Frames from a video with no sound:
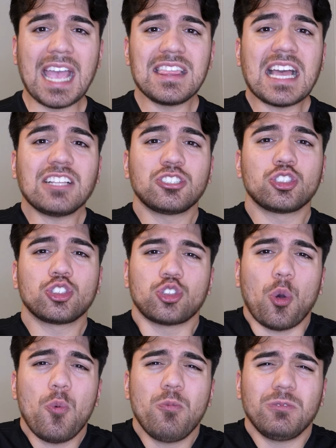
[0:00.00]
And that's
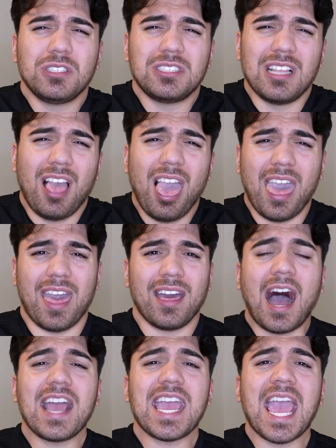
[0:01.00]
so
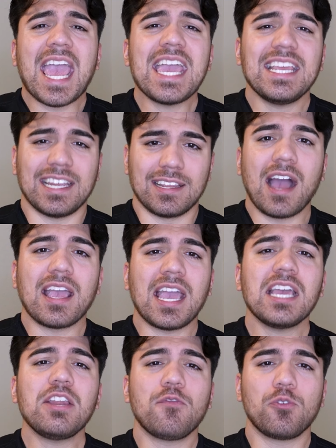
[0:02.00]
I hate it. I
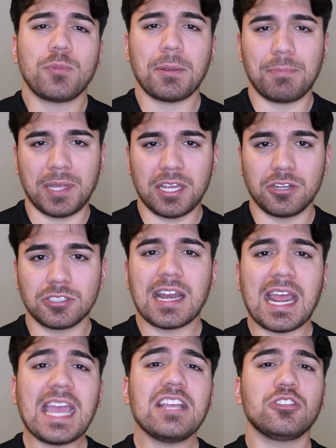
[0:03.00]
hate it for my players, and
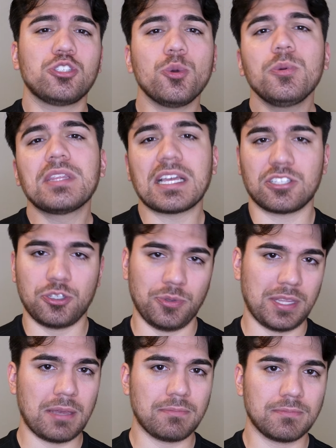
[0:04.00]
I hate doing that to
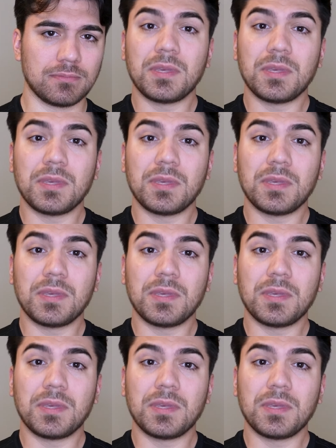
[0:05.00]
them.